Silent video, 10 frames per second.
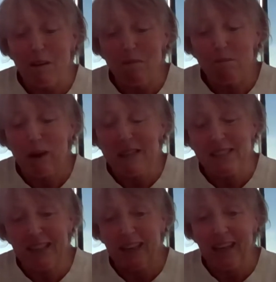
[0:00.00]

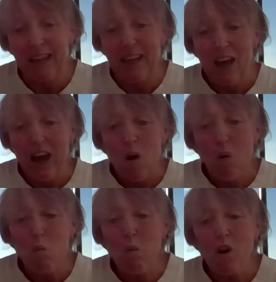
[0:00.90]
Basically,
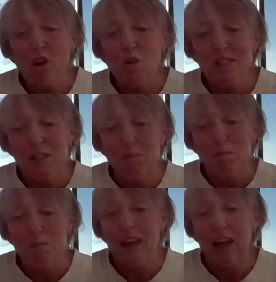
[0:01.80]
what used to
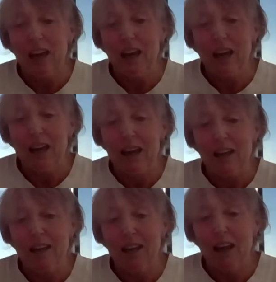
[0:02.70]
be,
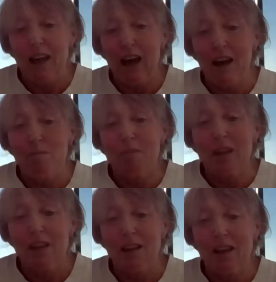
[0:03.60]
when
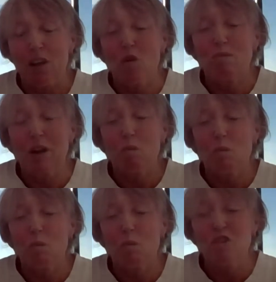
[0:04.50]

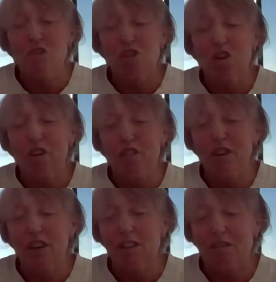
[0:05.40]
you used to go
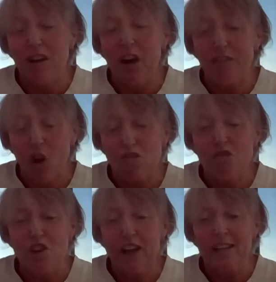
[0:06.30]
for kind of
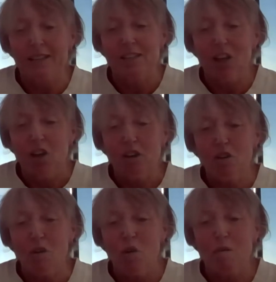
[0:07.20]
contracts,
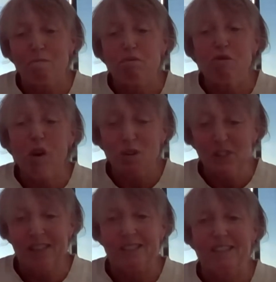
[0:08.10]
your
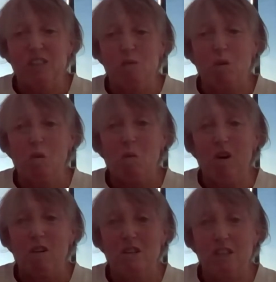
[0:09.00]
processes were
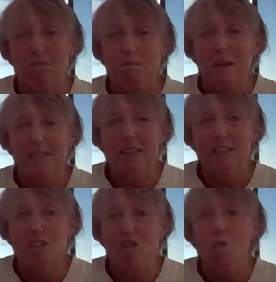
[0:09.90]
what
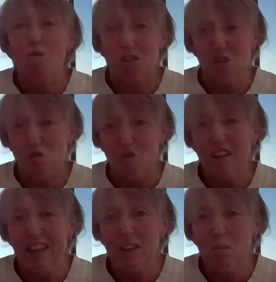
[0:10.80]
basically sold the
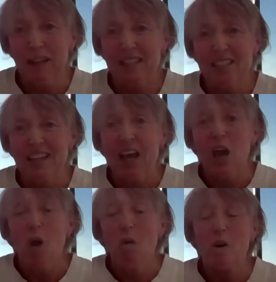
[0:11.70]
story a little bit,
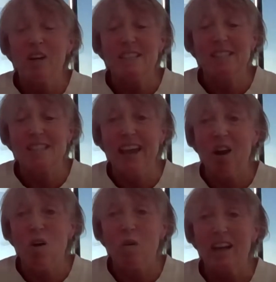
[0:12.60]
whereas now